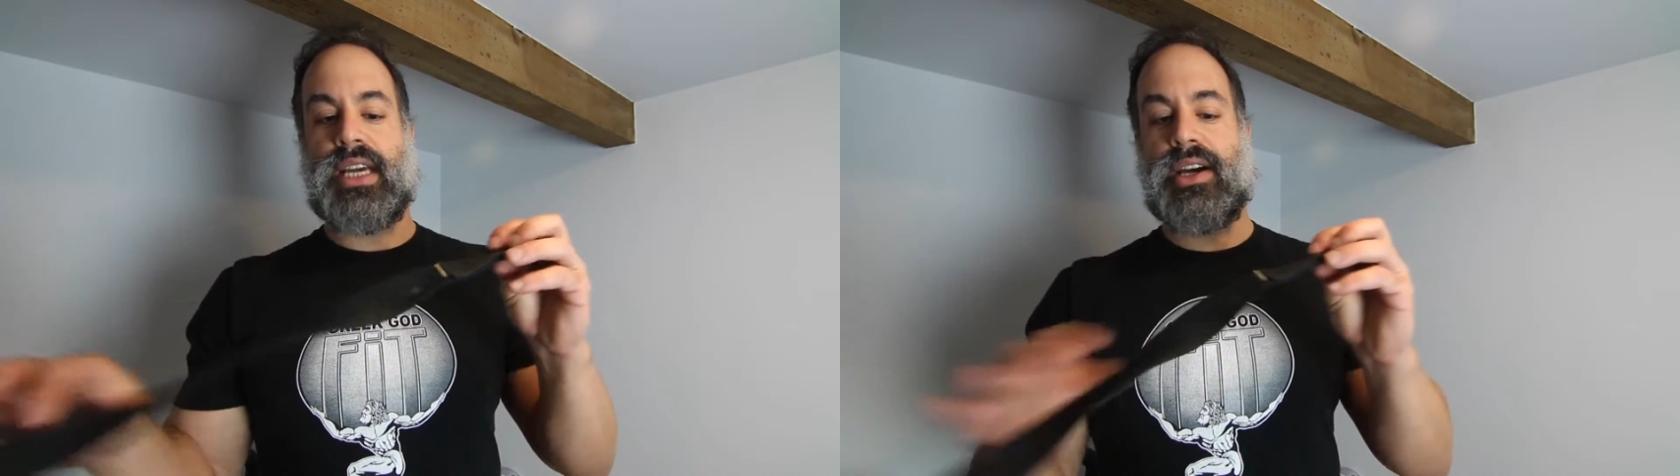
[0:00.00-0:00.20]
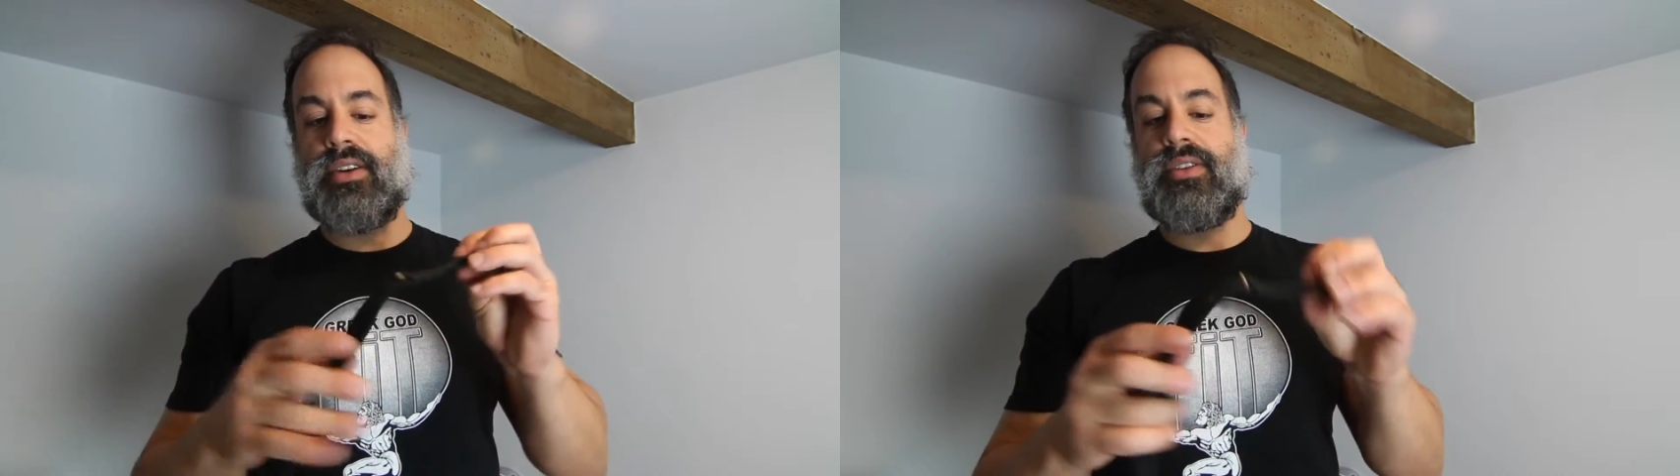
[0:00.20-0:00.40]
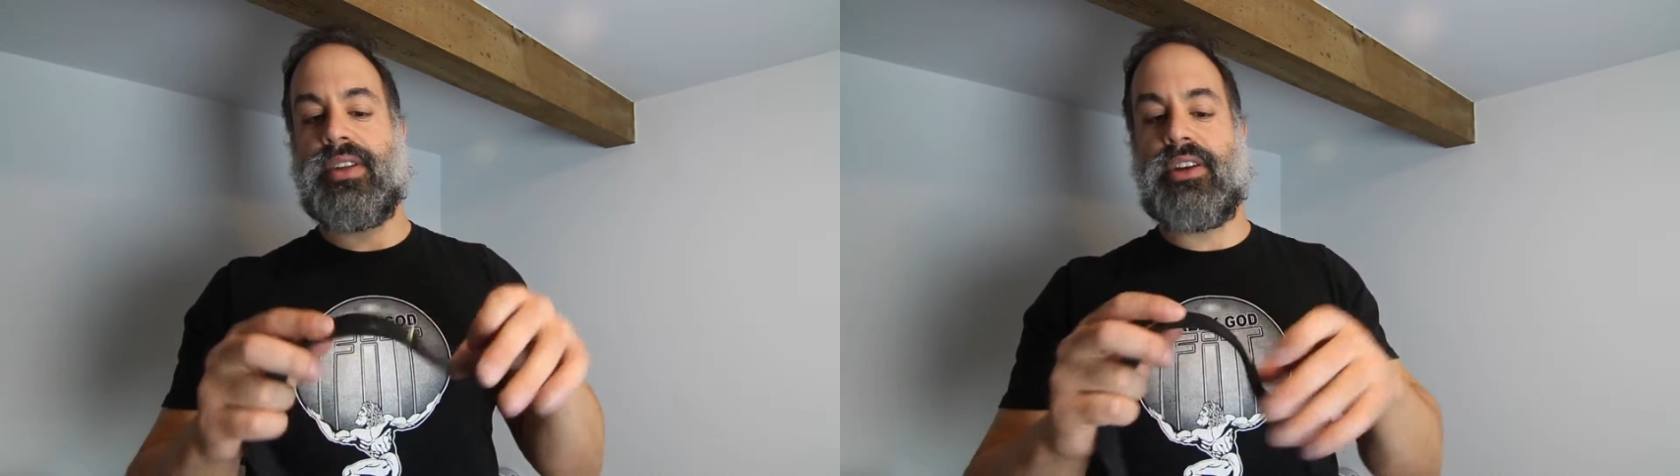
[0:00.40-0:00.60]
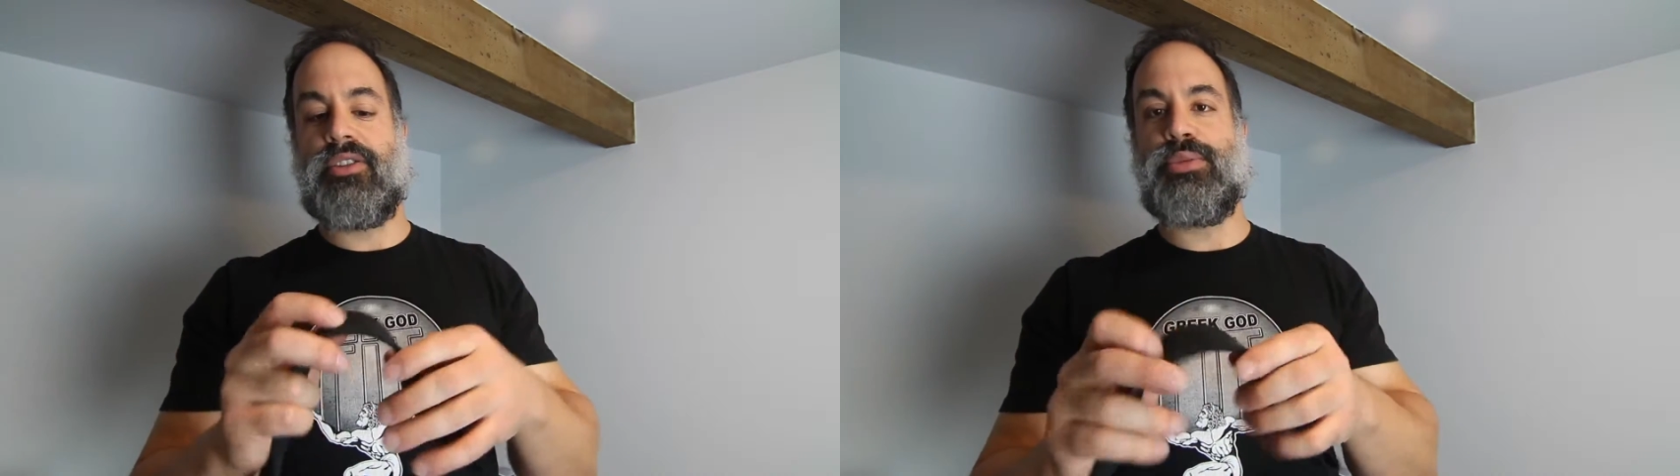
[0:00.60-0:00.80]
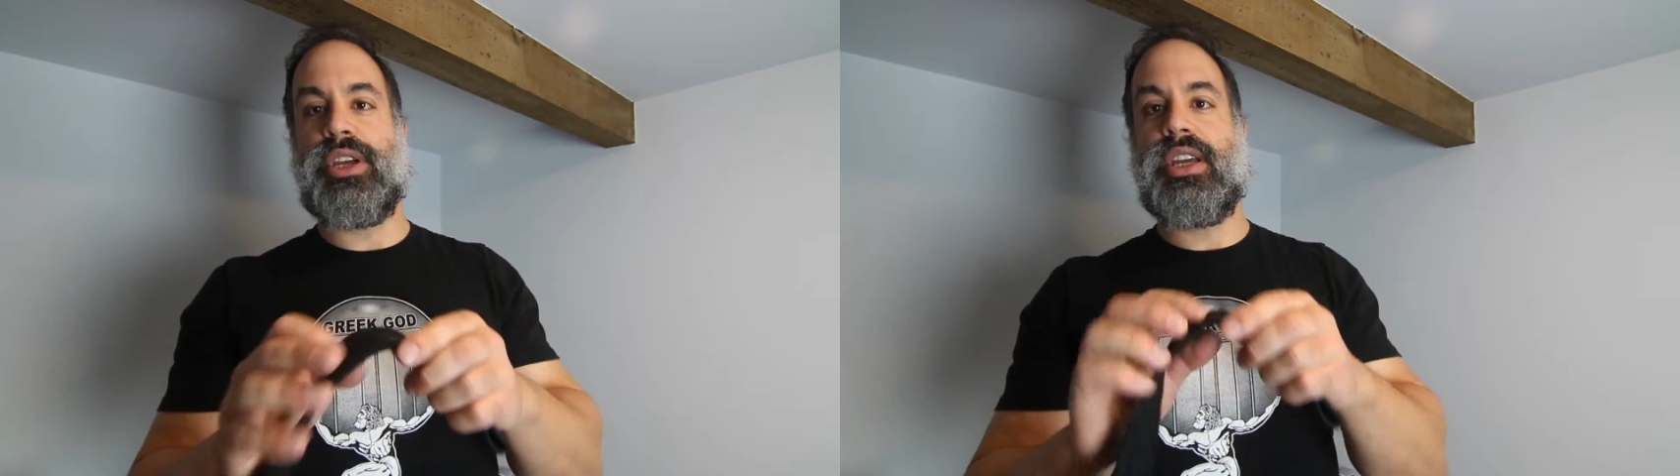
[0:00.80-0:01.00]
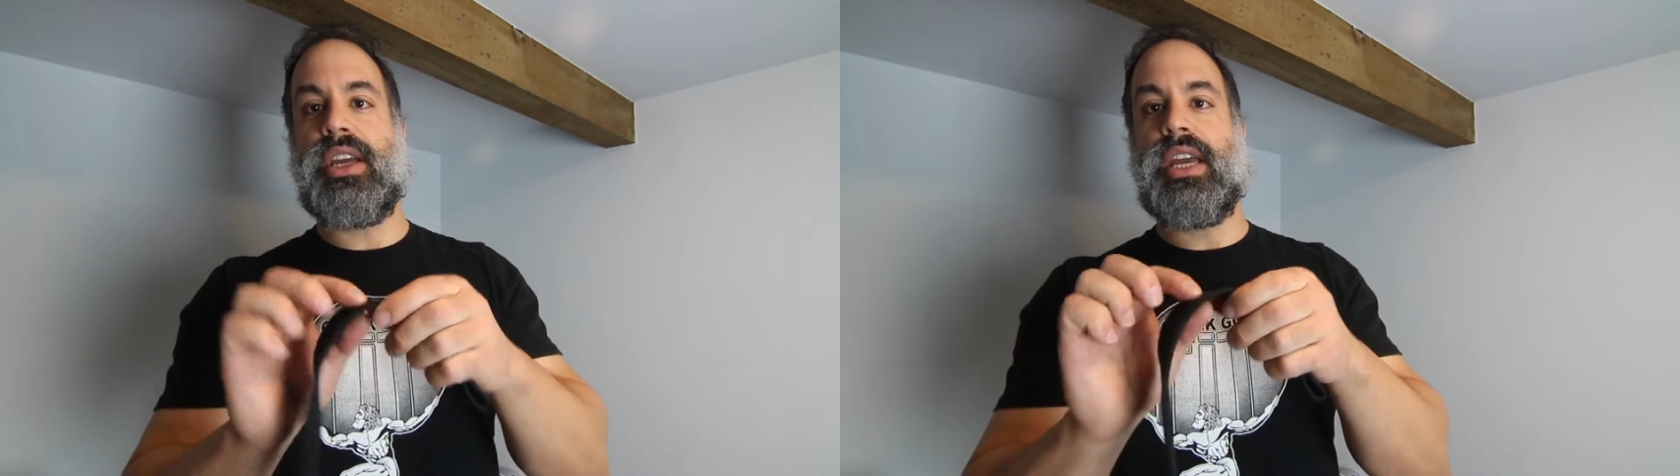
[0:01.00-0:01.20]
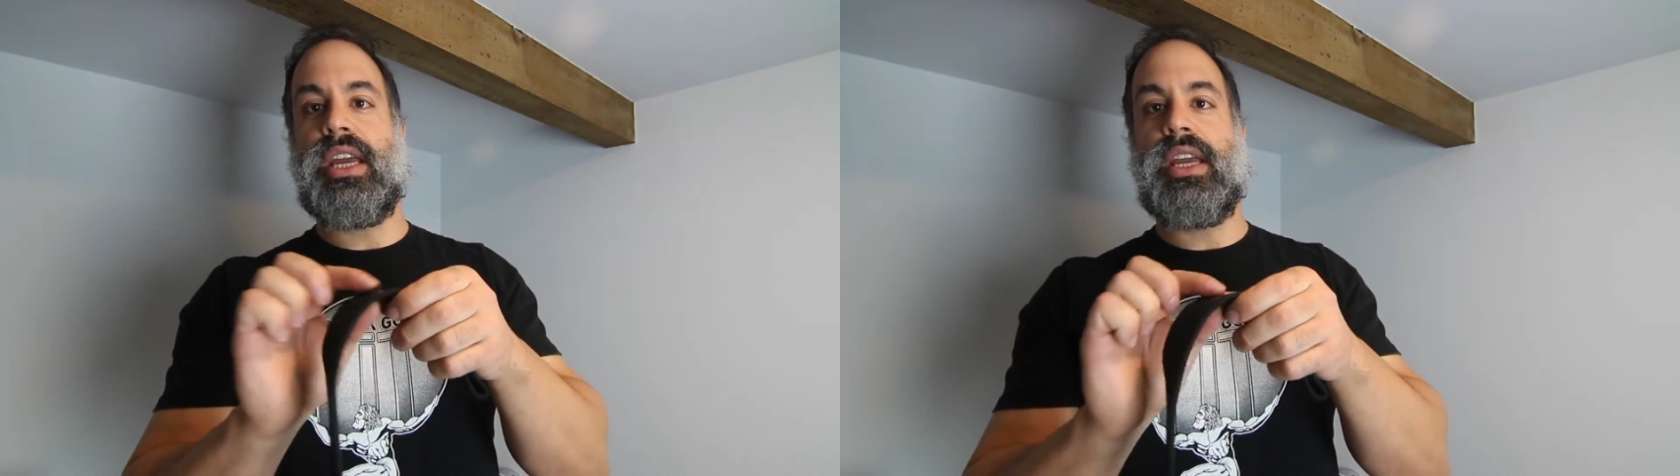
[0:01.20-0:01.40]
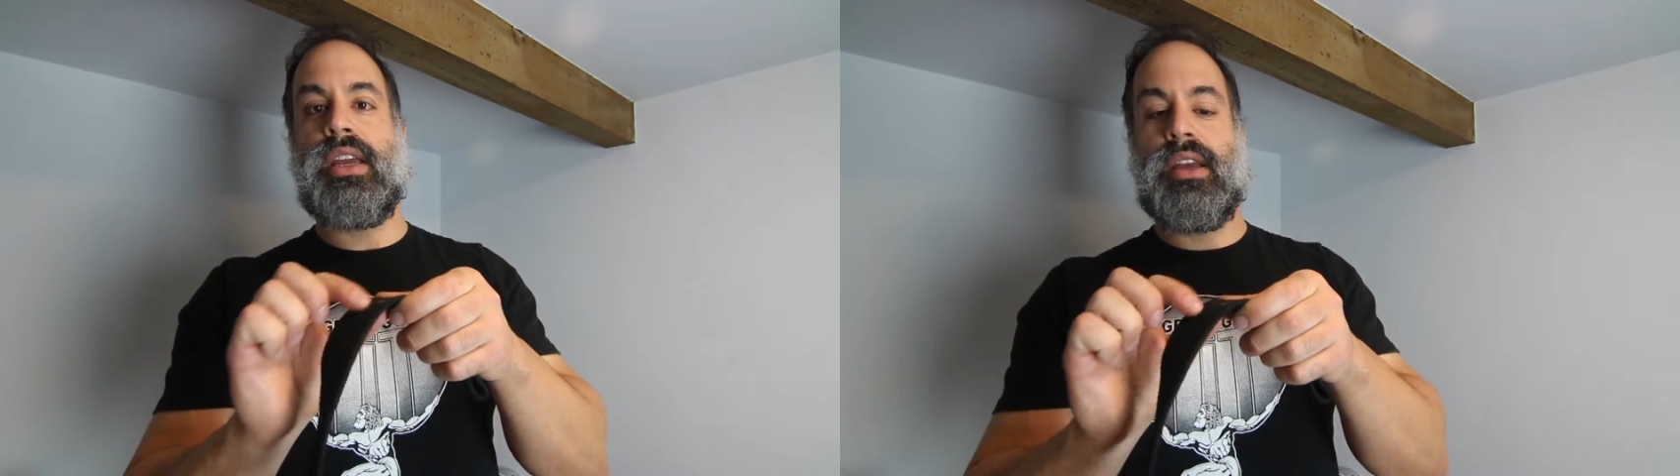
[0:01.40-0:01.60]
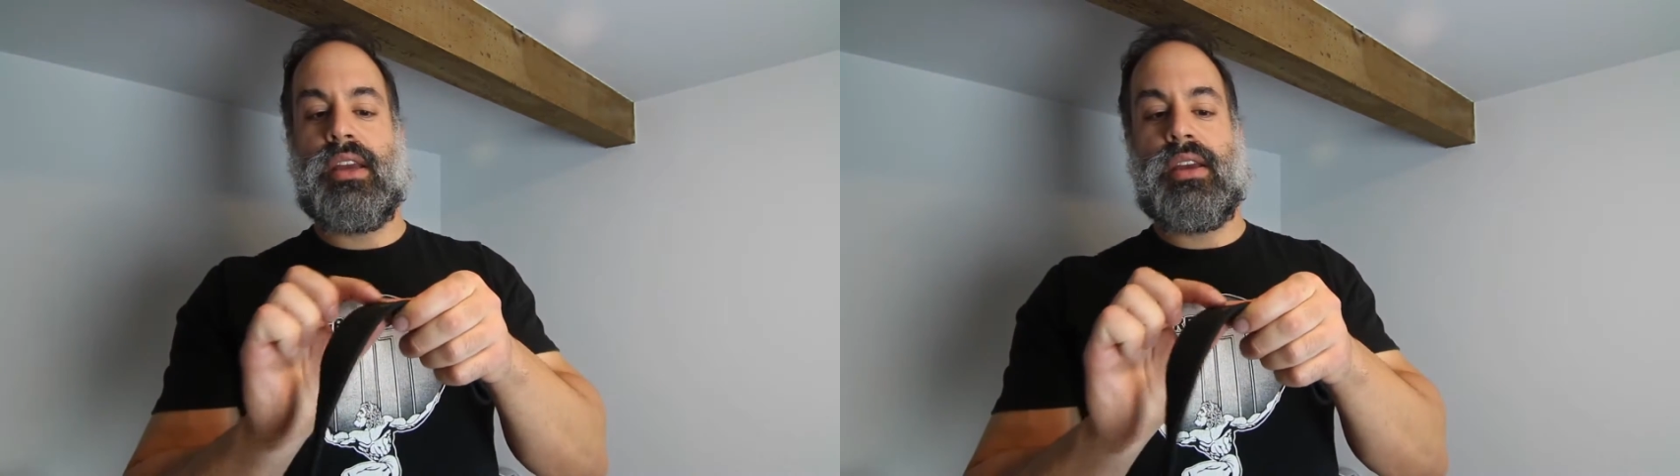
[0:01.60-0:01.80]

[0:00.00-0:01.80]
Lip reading: however there would be